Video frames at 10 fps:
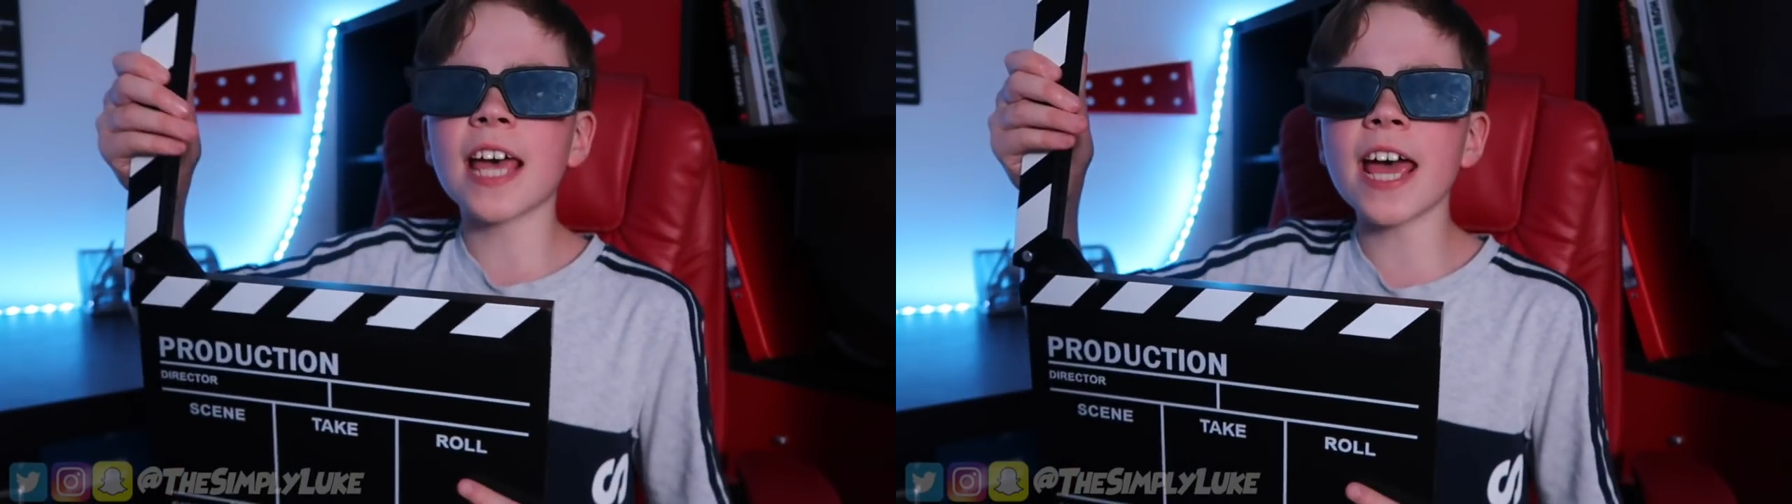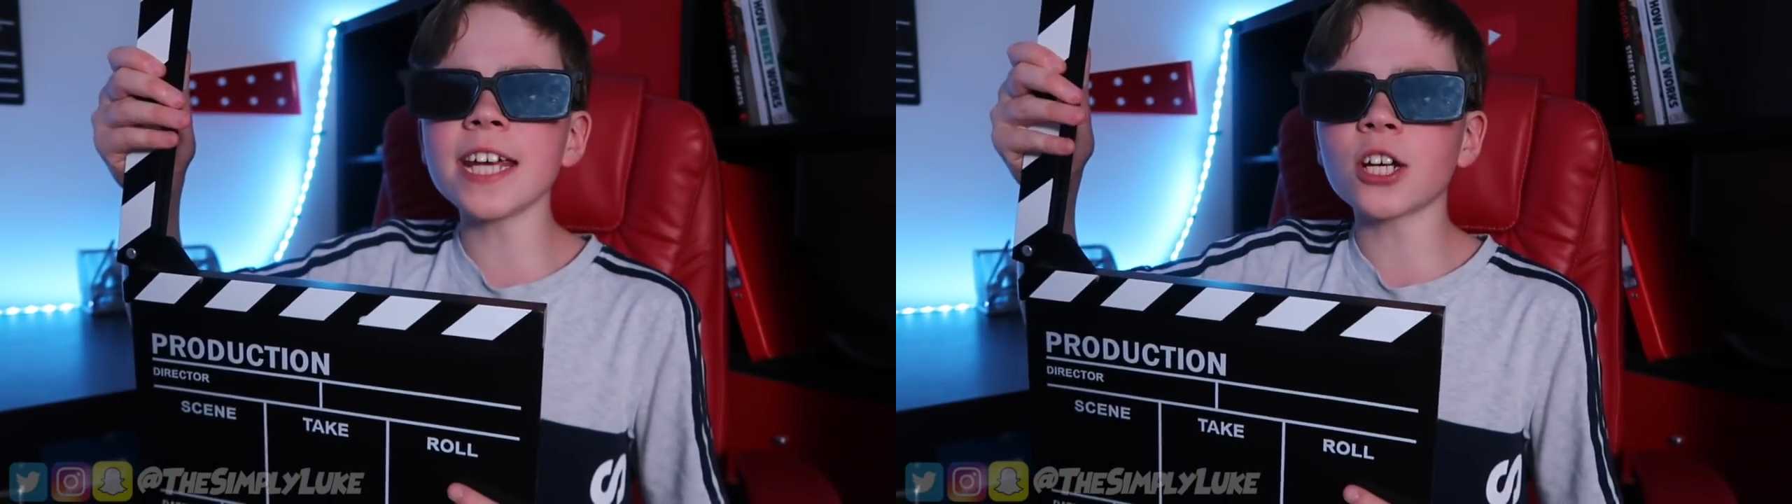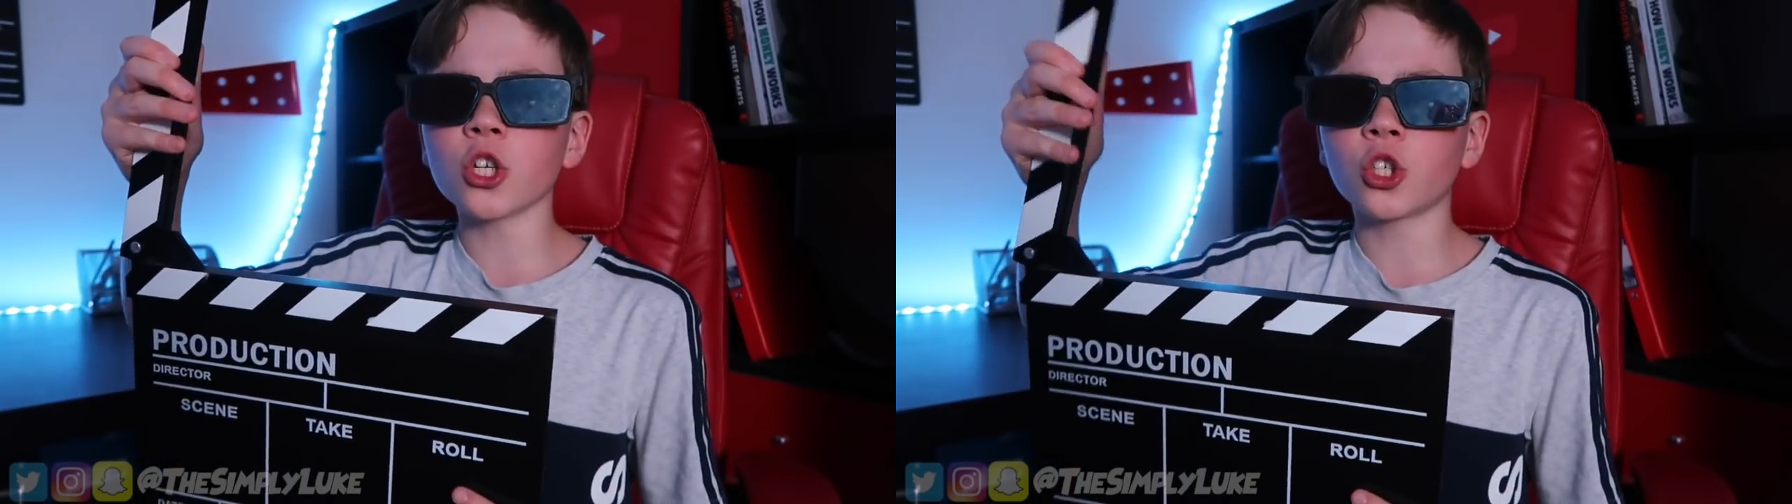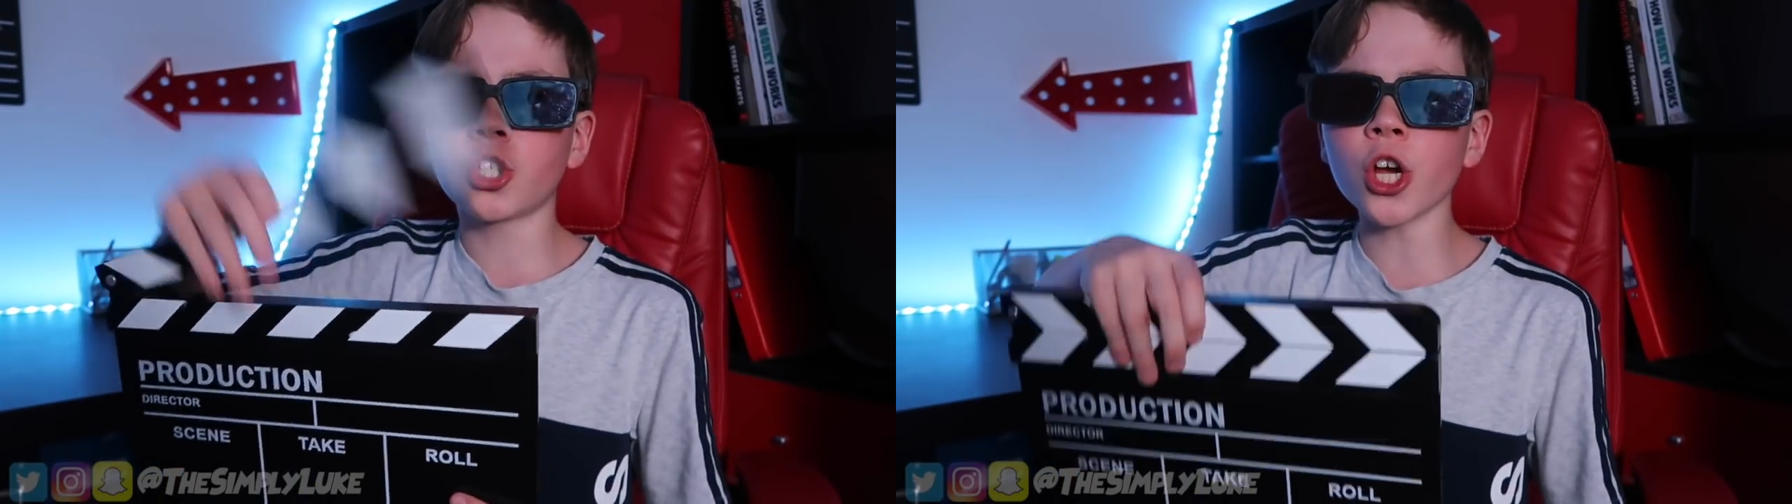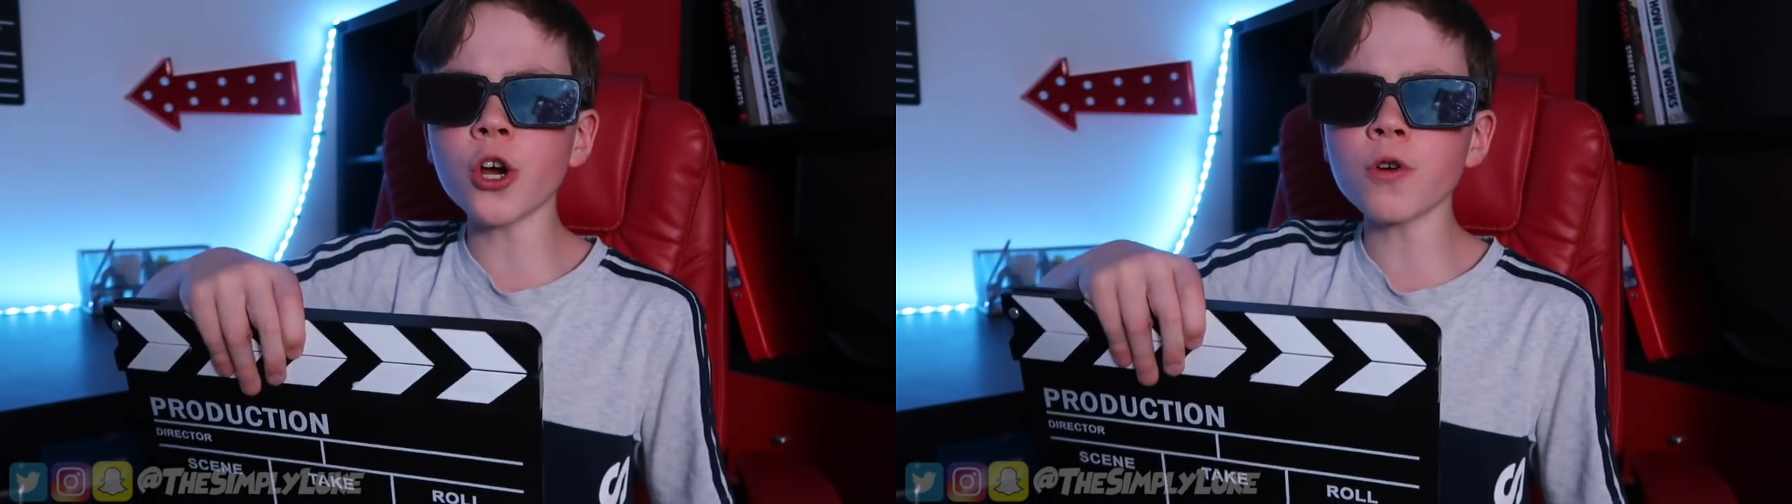take two.